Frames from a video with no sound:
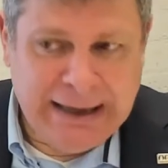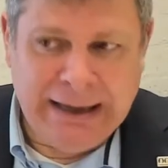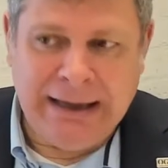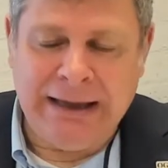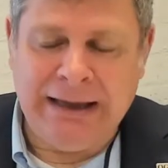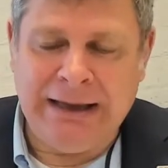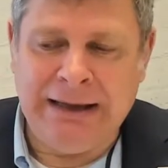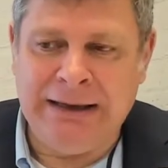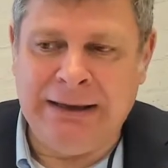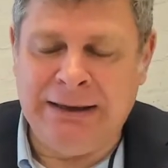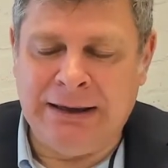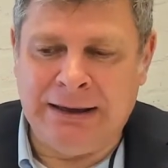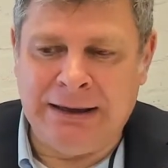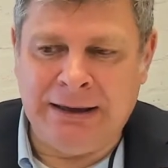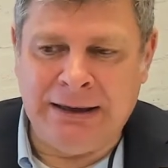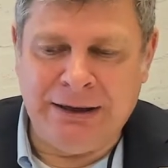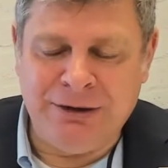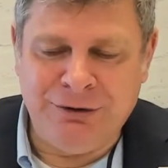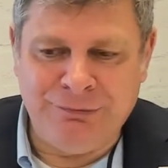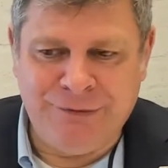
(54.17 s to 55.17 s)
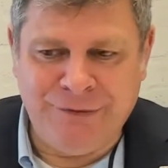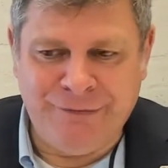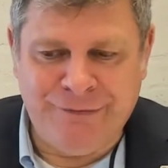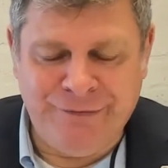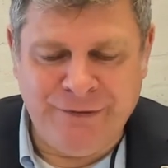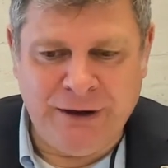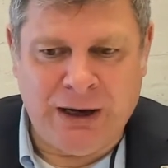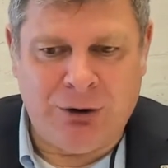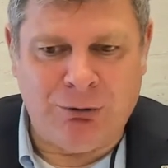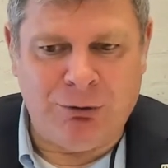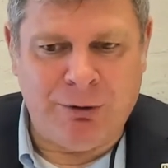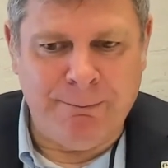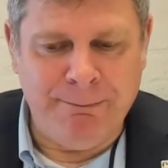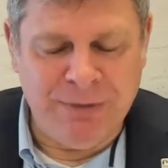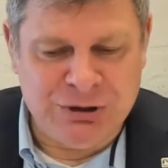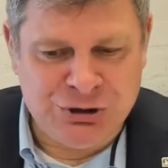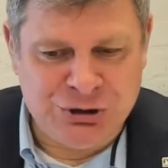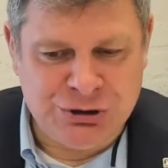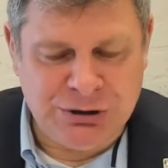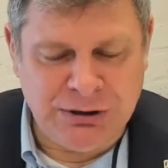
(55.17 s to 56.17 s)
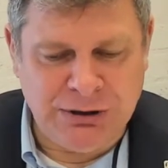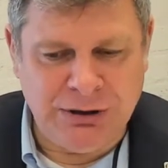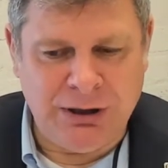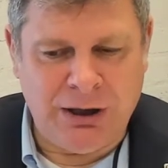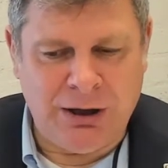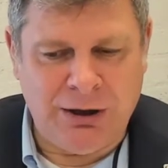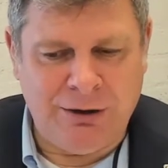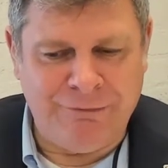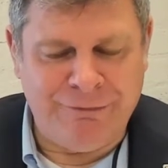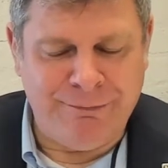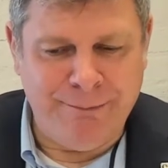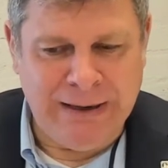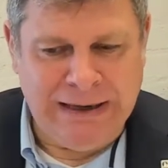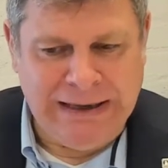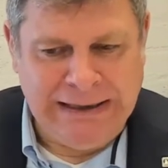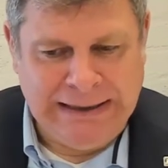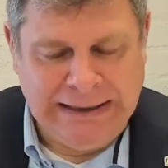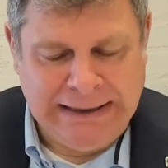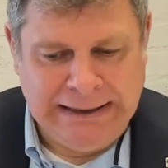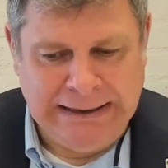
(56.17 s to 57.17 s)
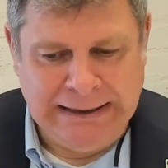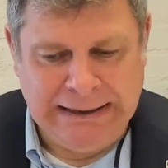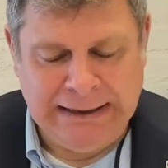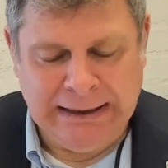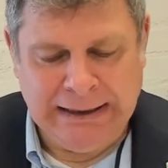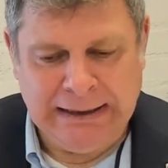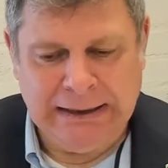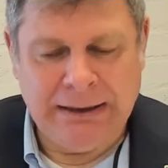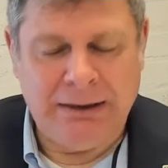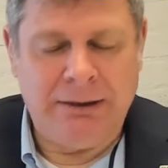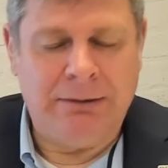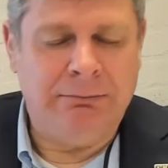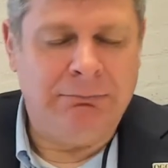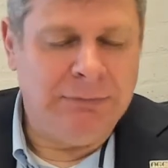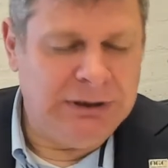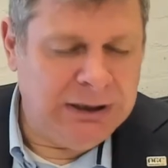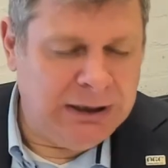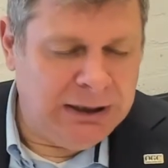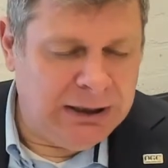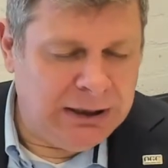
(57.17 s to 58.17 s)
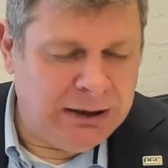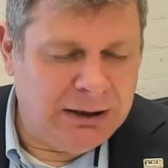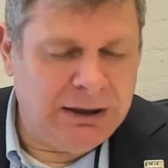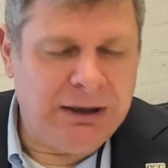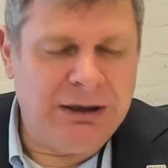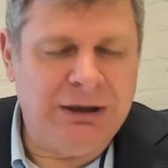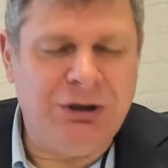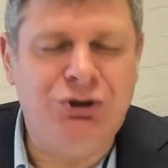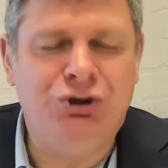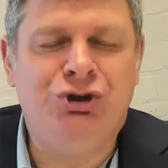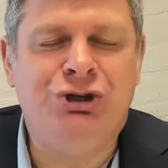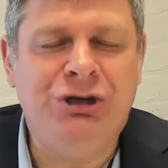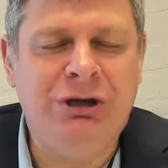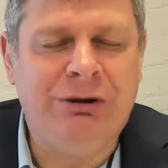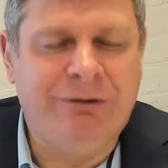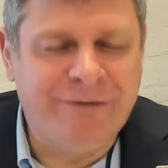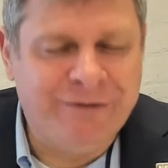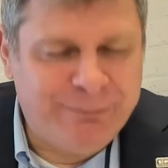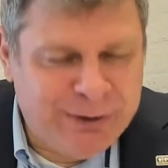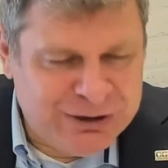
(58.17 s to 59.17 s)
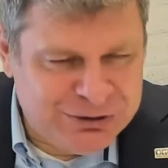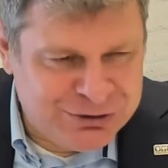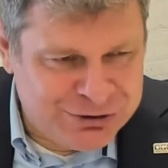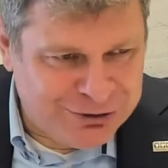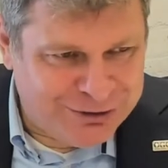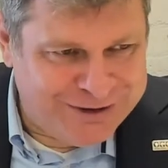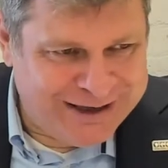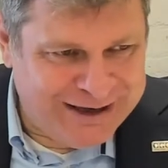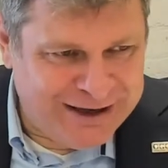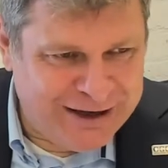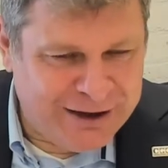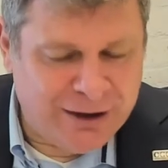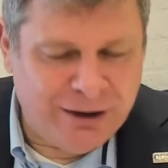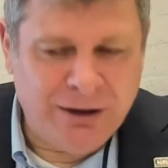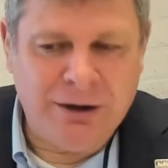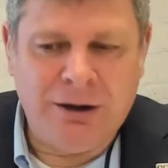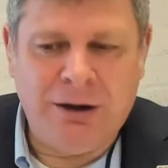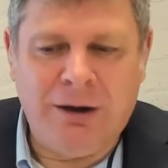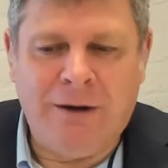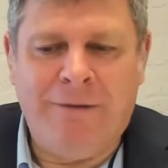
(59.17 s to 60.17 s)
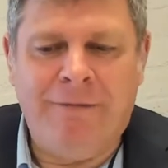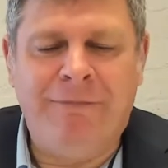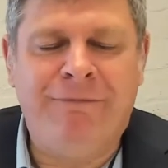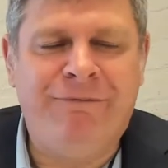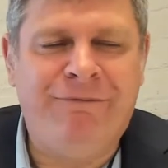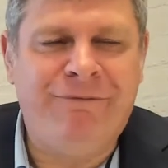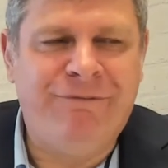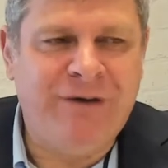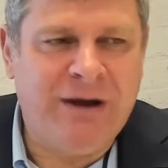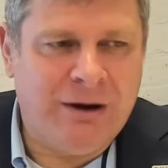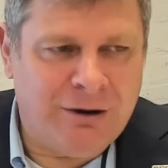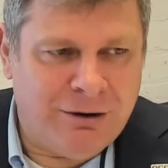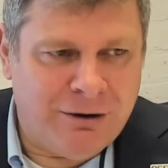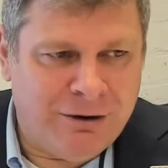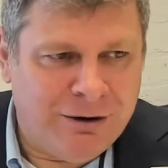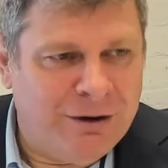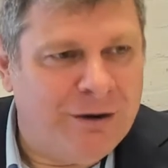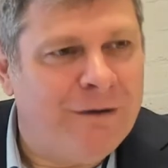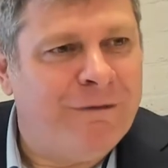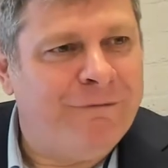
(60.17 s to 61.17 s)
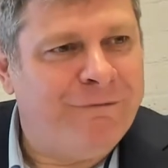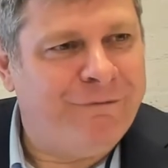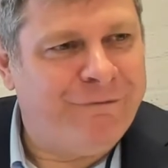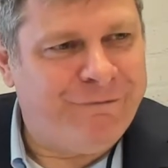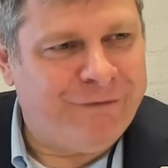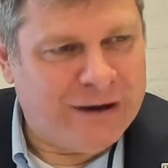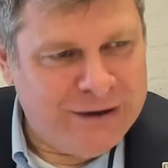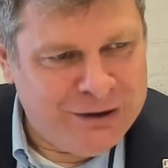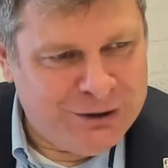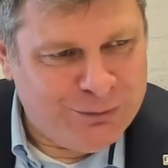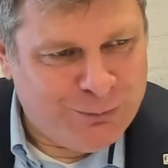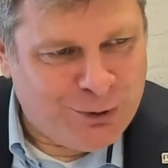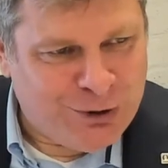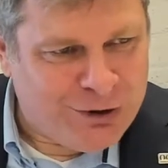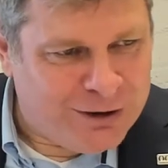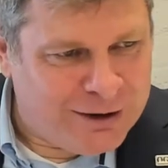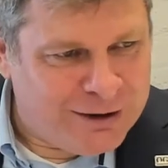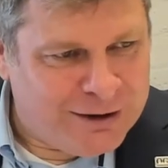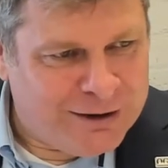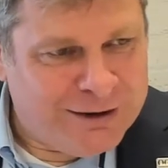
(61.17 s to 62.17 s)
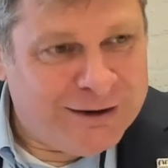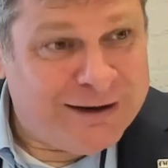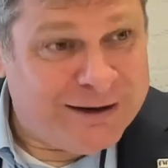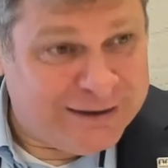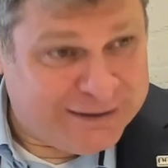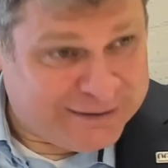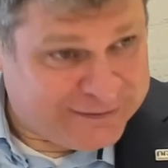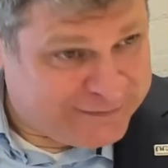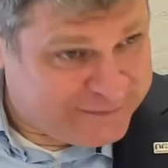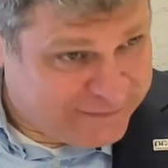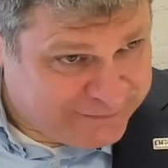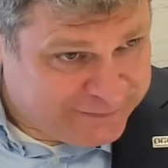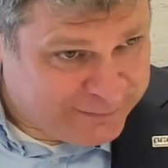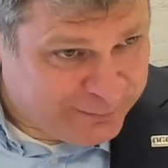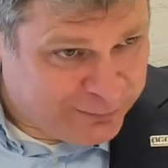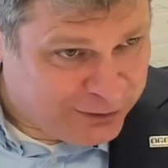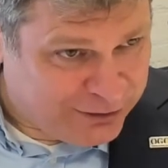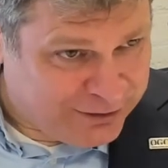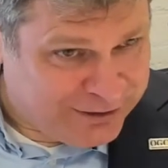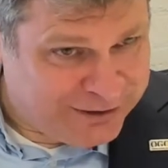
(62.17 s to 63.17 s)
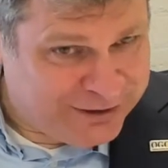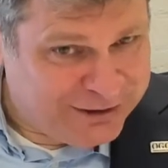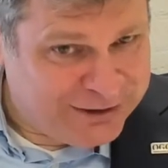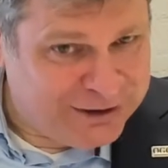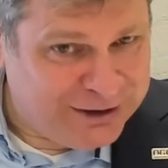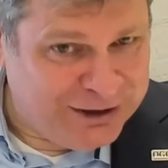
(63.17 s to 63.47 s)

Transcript: and to fulfill our mission of making data and geospatial data fair, findable, accessible,